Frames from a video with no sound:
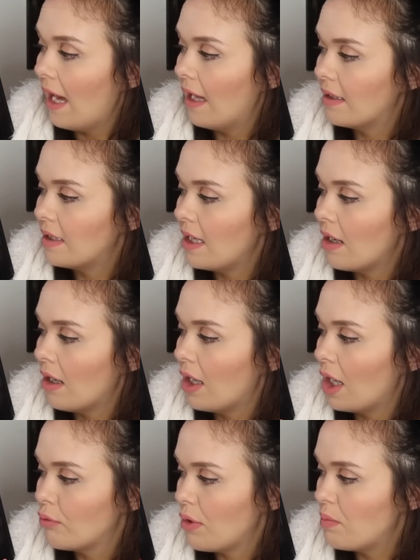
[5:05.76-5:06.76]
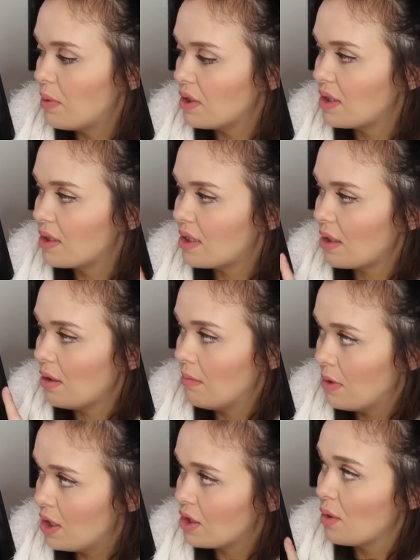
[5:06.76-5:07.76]
and they are a robust
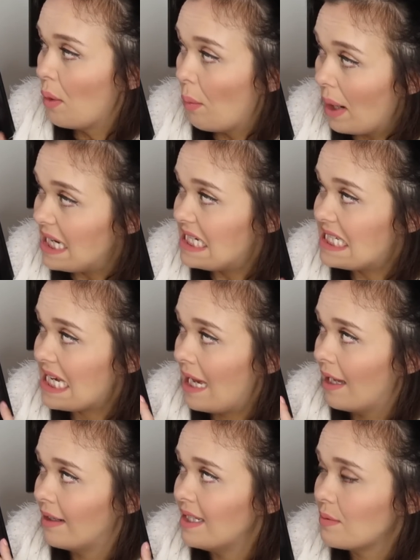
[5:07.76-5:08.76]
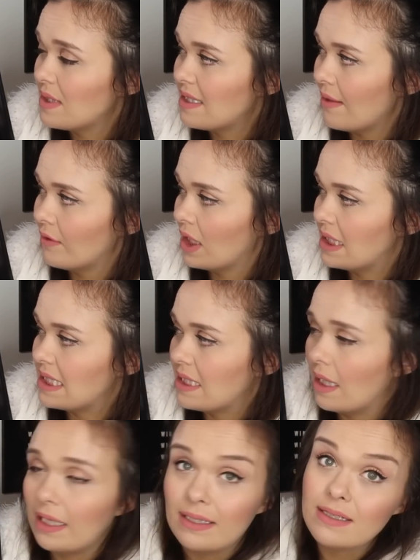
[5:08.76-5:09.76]
commercial weight. And this was seven
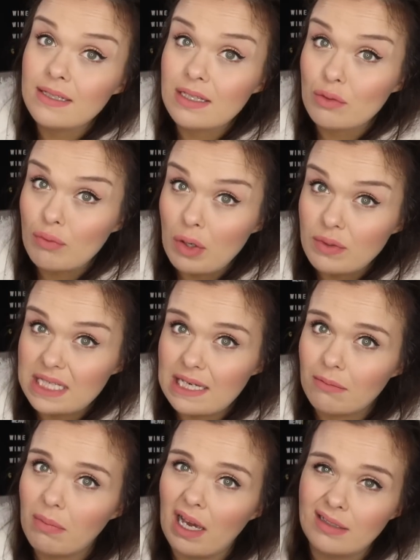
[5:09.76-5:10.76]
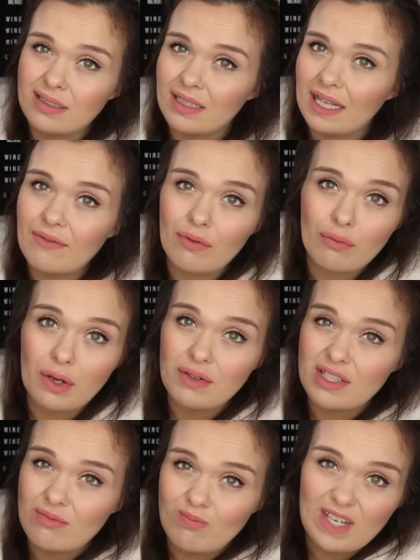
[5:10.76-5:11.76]
ninety-nine. This is the roasting pan, so like for
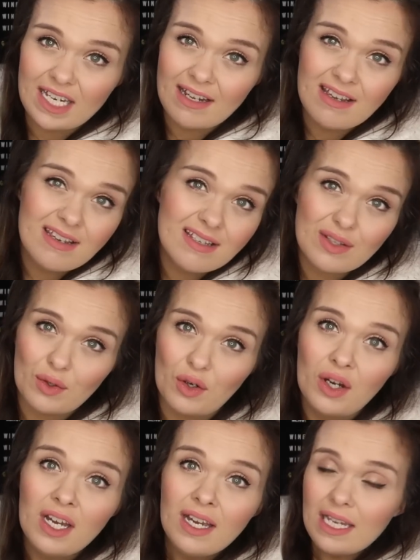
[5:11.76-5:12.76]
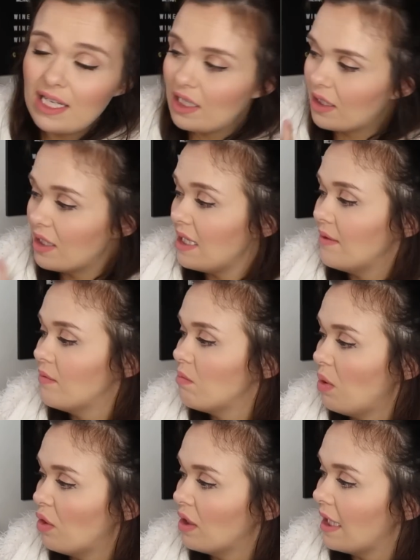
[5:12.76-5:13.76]
roast dinners, or you could
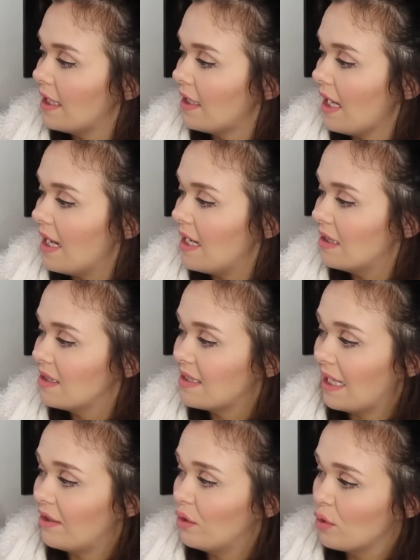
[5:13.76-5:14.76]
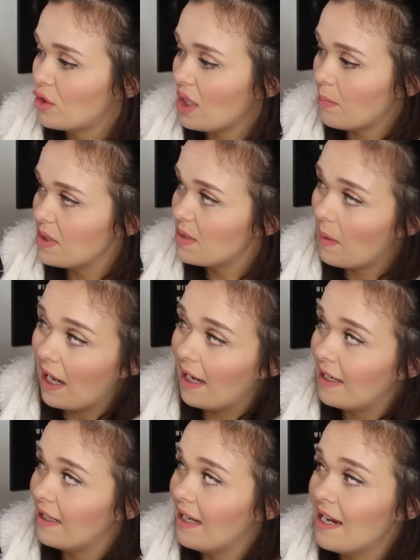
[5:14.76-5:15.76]
even put like a lasagna or shepherd's
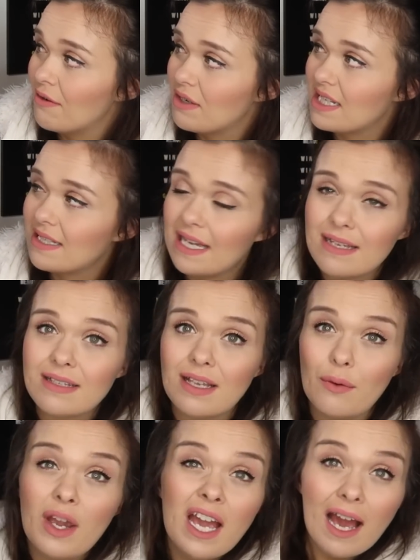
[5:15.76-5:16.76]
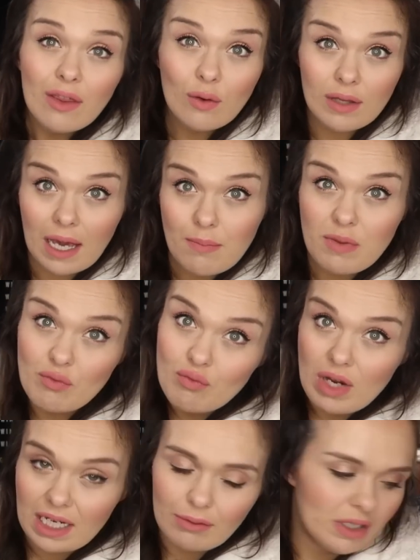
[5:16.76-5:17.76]
pie in here, it says. So I thought that'd be
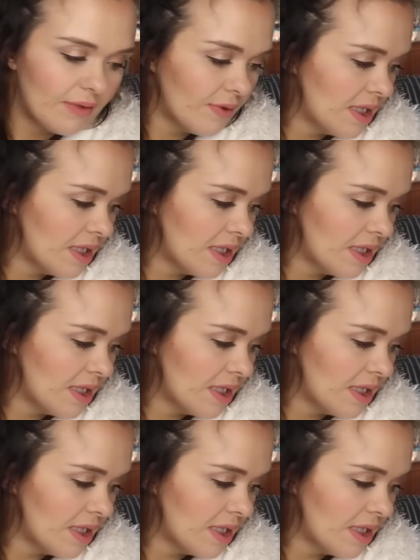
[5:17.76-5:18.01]
really really